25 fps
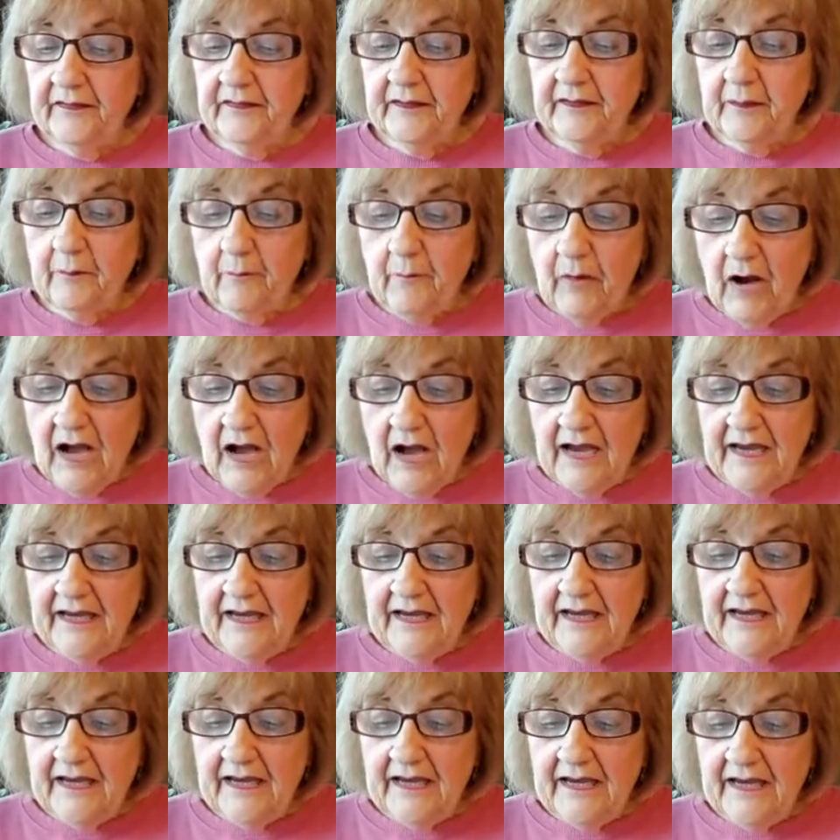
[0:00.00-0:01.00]
The
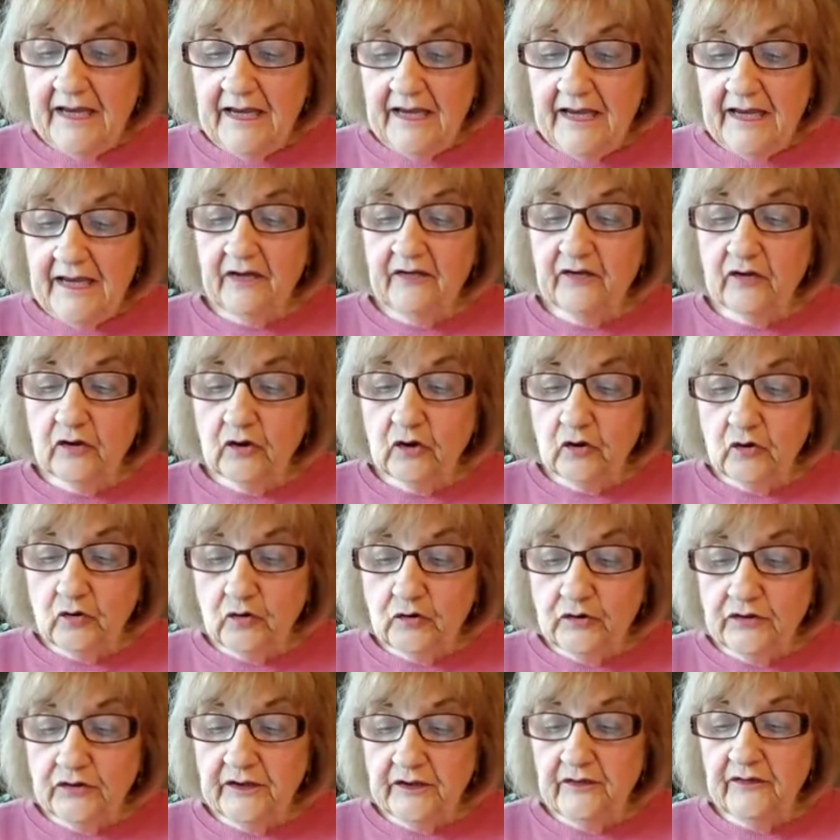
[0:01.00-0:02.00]
mind that brings
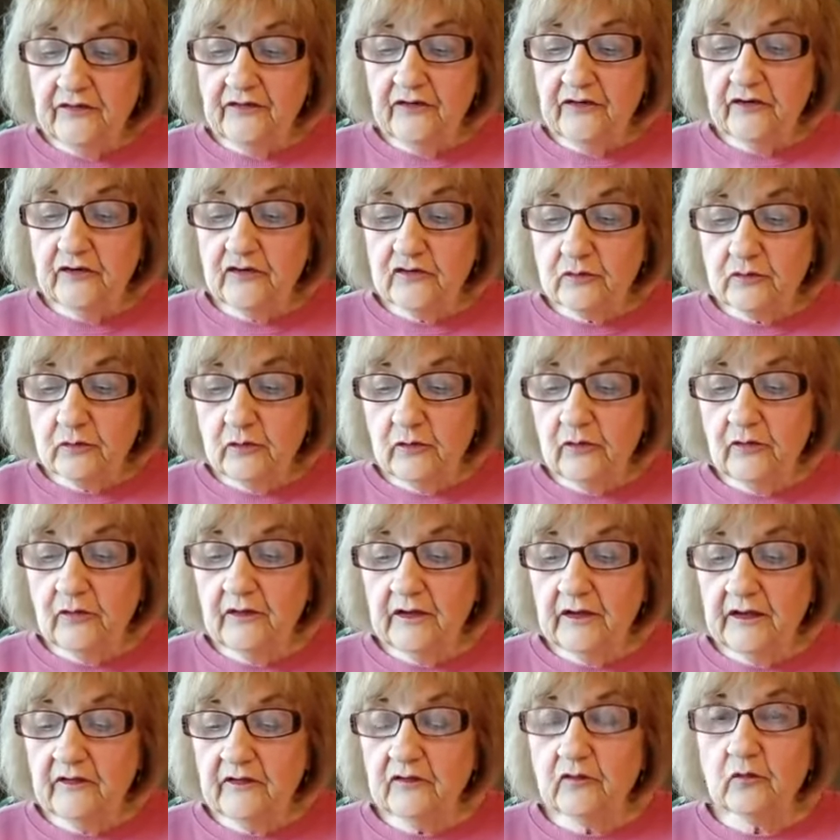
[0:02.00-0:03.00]
illusions to
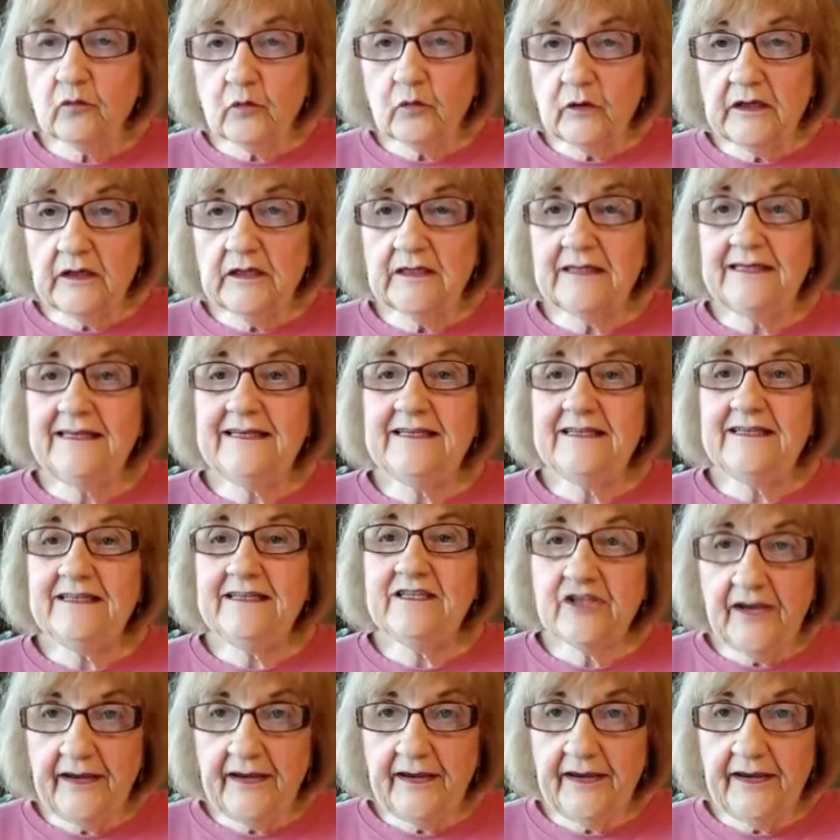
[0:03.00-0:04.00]
truth is really
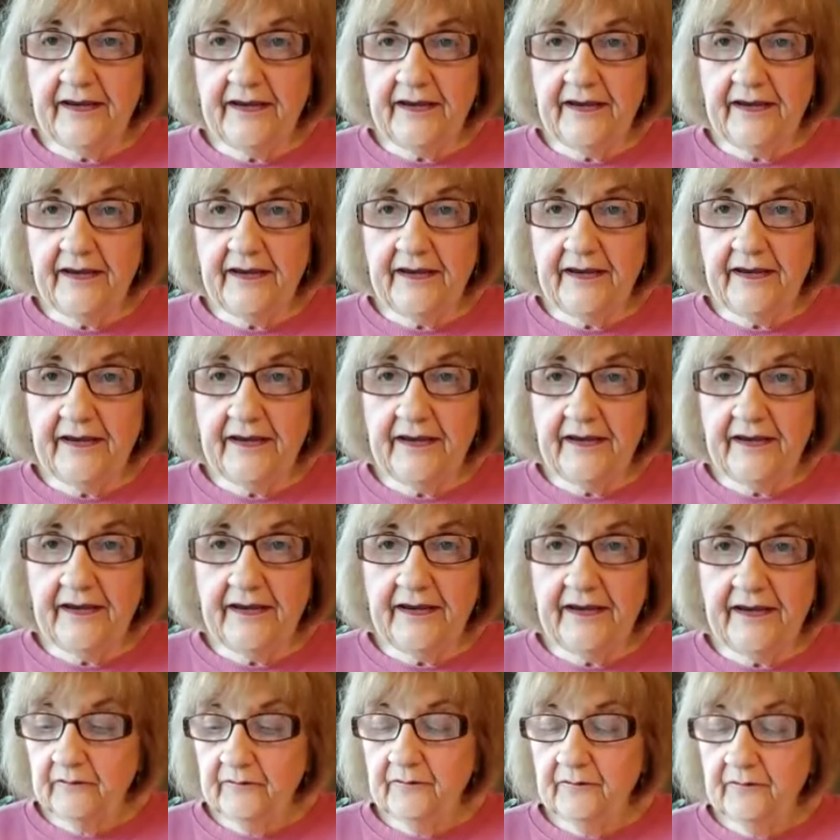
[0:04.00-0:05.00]
changed.
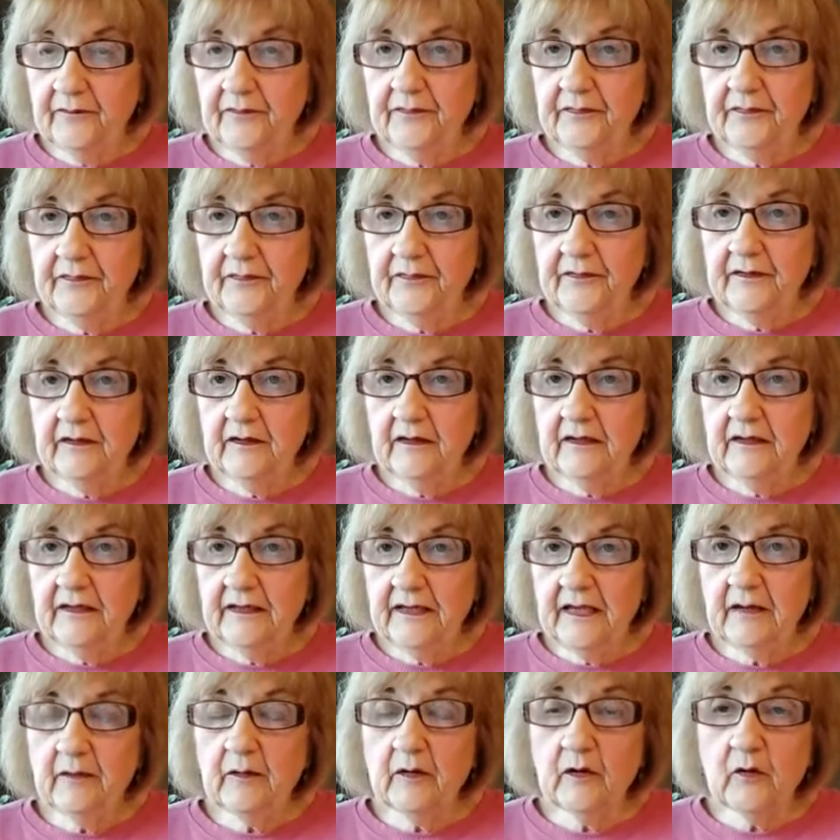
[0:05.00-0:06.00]

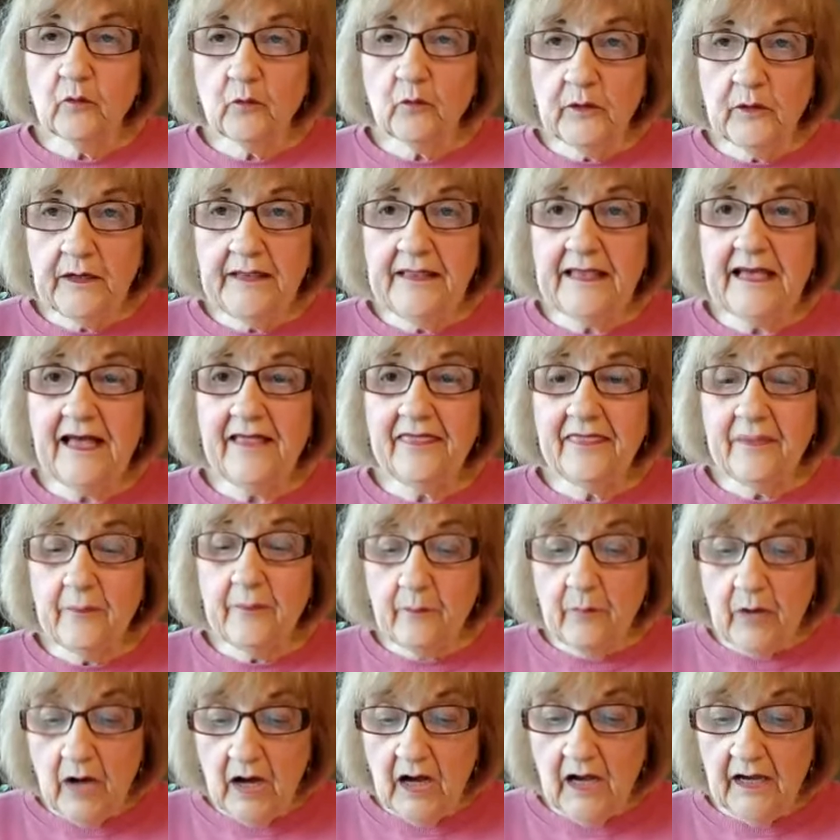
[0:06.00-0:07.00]
Again, I'm going to read that. The
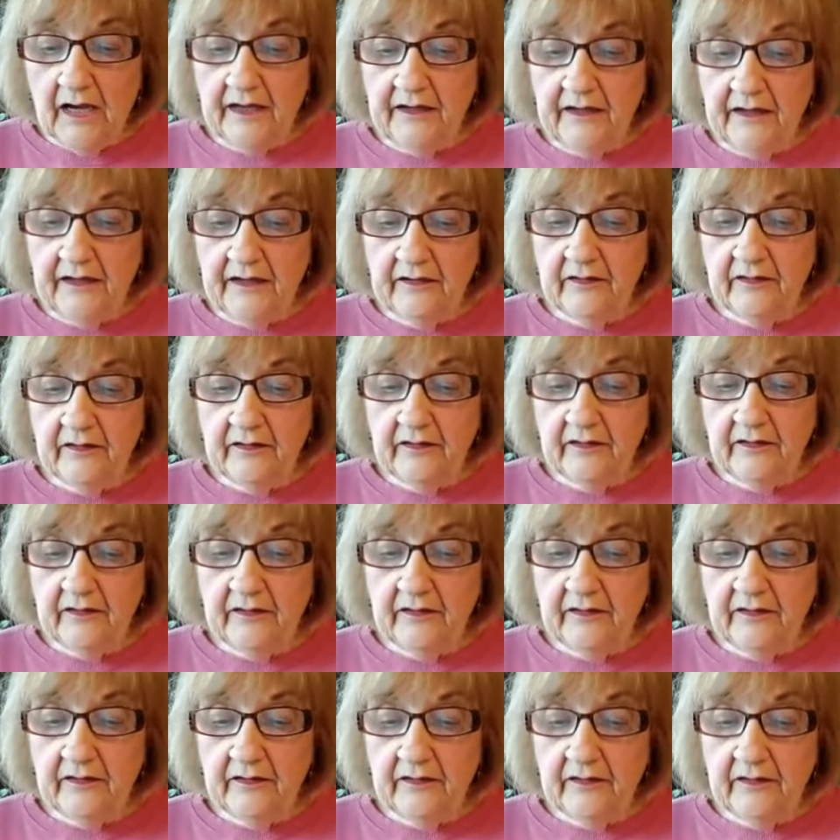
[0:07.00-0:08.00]
mind
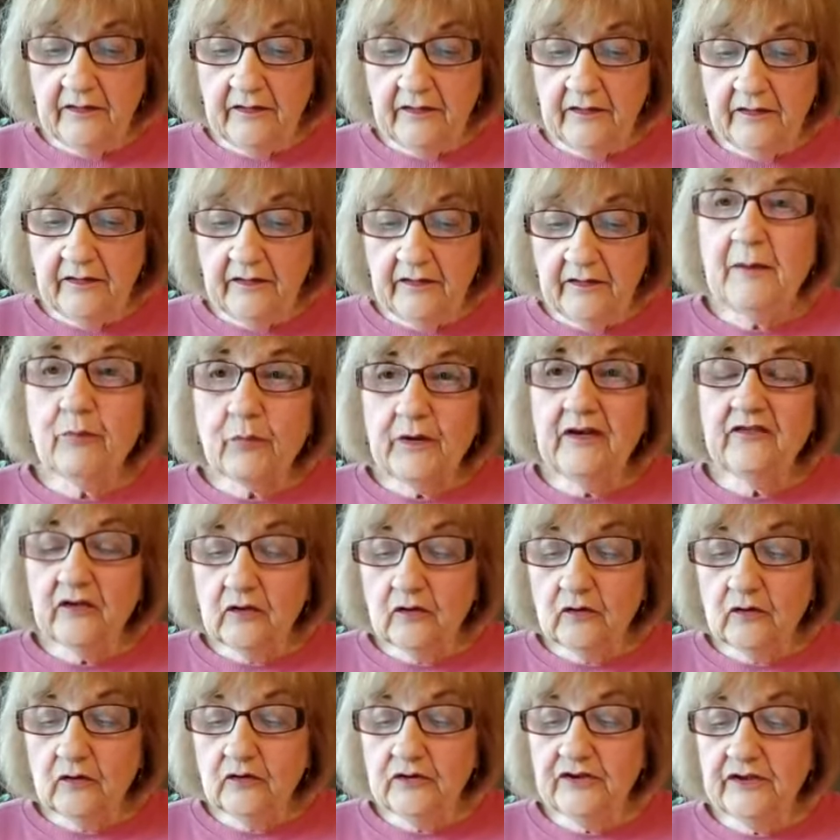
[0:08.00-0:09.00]
that brings
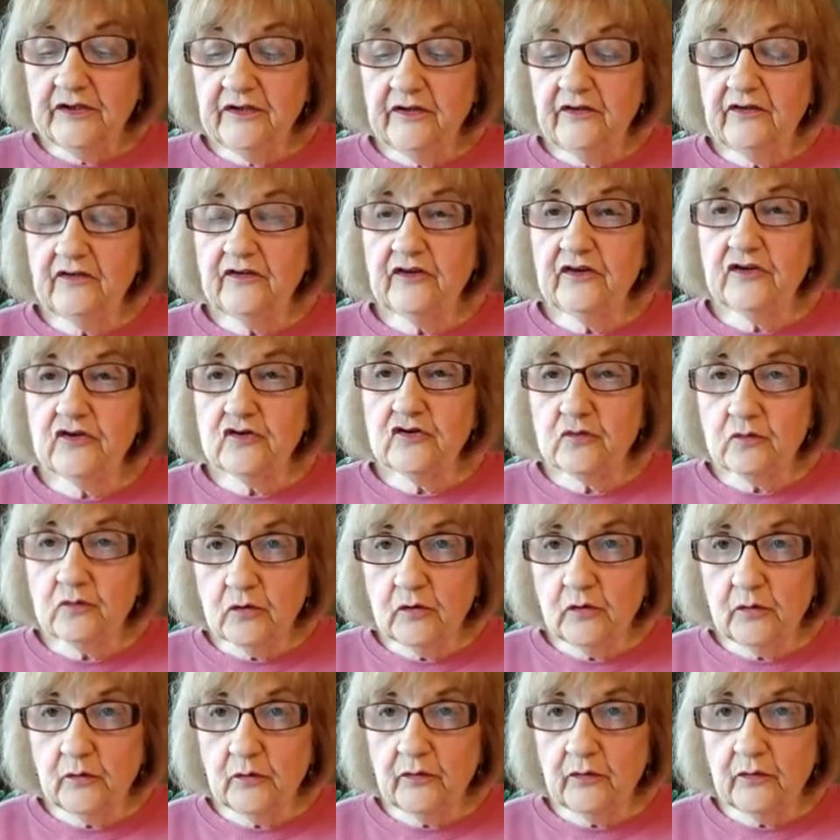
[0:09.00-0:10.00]
illusions to
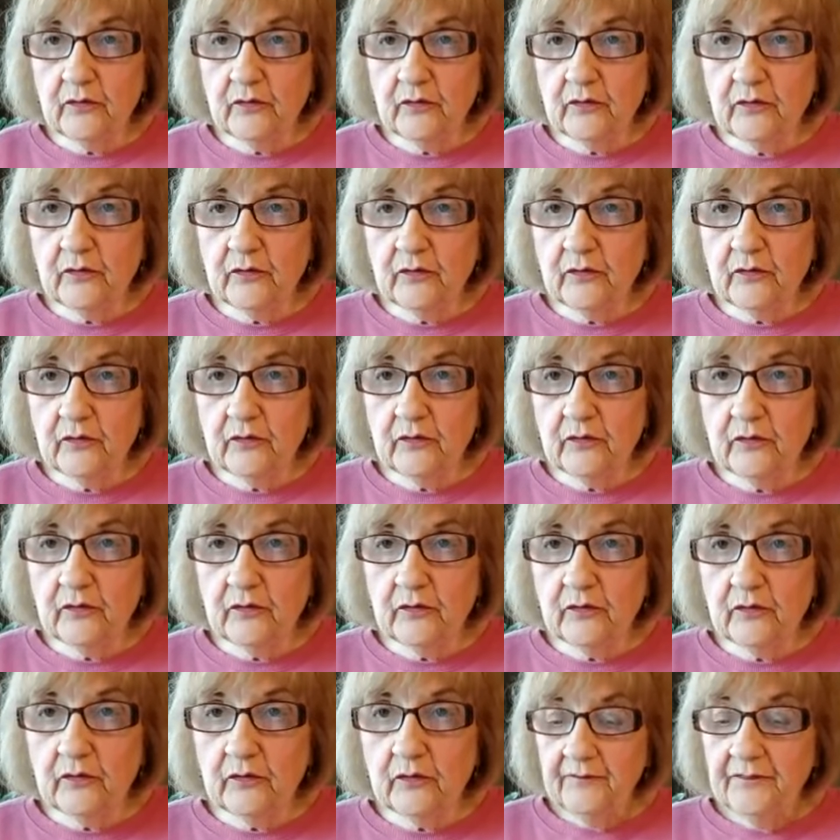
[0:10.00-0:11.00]
truth
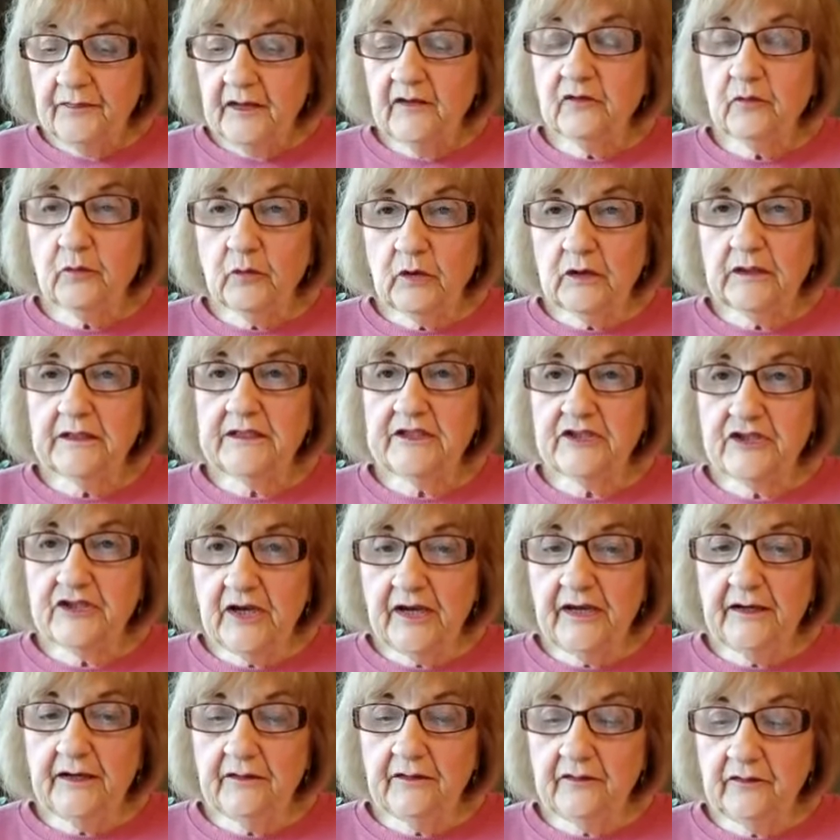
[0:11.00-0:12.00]
is really
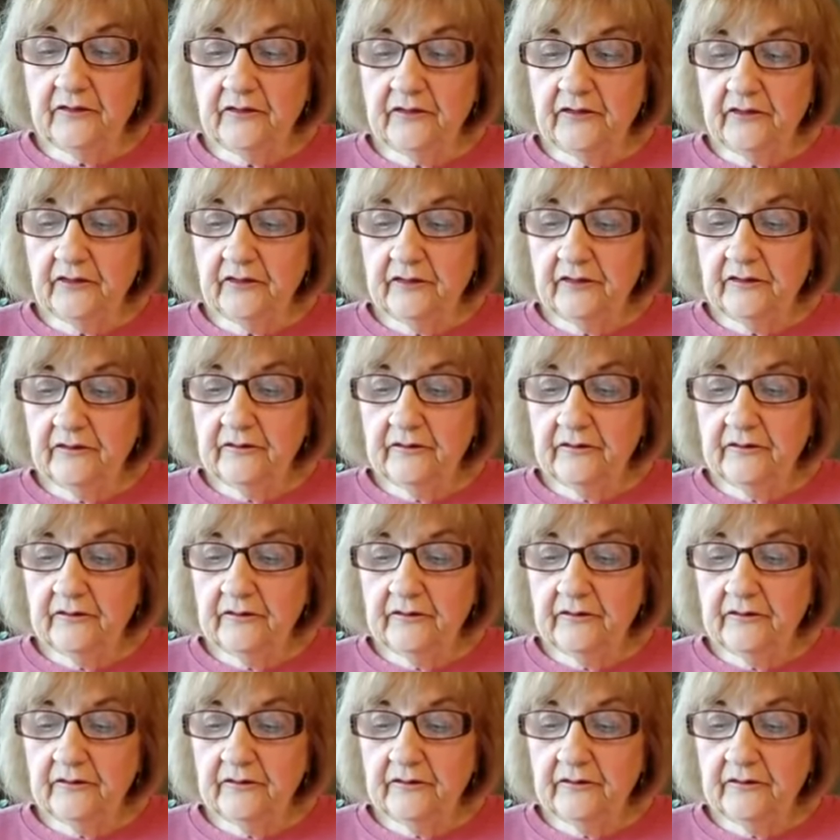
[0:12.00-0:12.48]
changed.